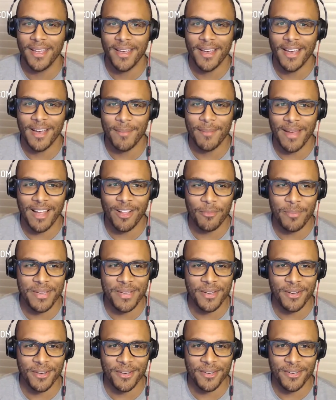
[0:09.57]
Um, I'll be
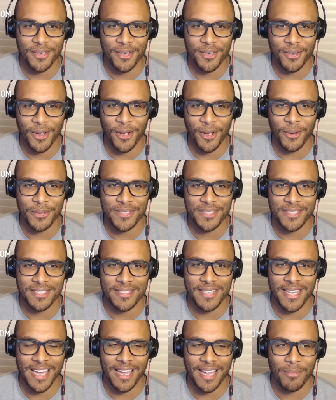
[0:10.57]
your your host this
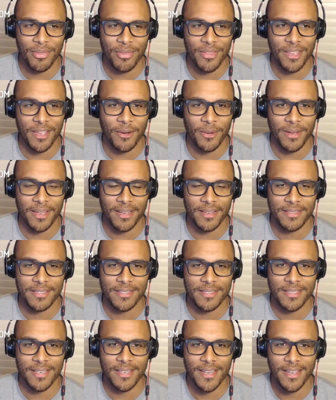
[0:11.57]
time, Theo
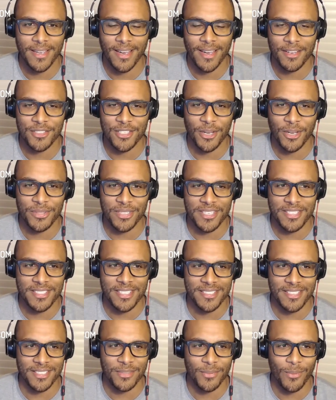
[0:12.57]
Hicks. Uh, Joe's gonna
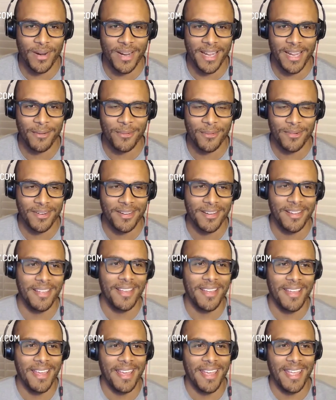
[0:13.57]
sit this one out,
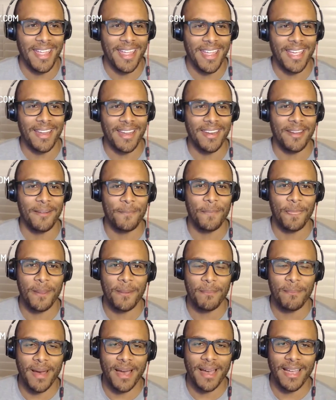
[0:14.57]
and
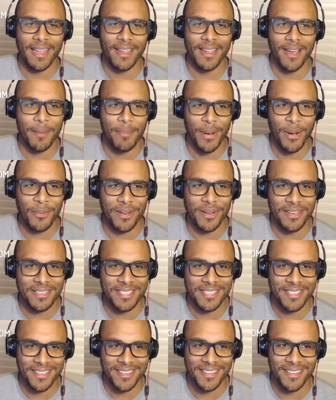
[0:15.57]
my
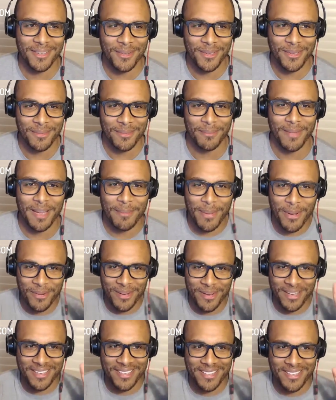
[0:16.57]
opponent, my
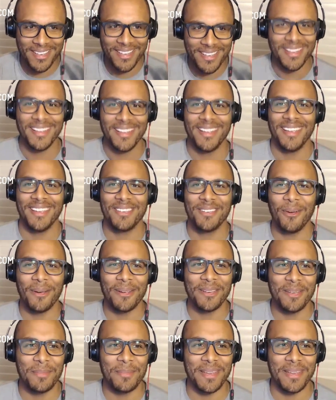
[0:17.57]
opponent, is
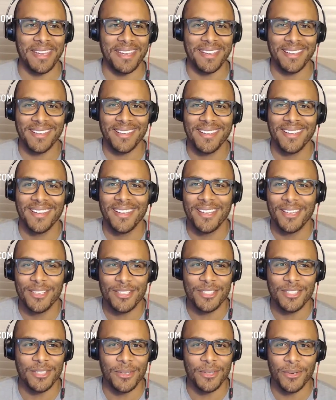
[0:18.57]
going to be
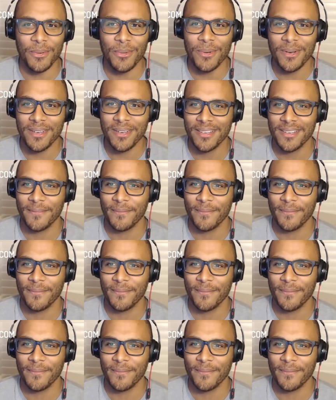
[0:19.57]
Sue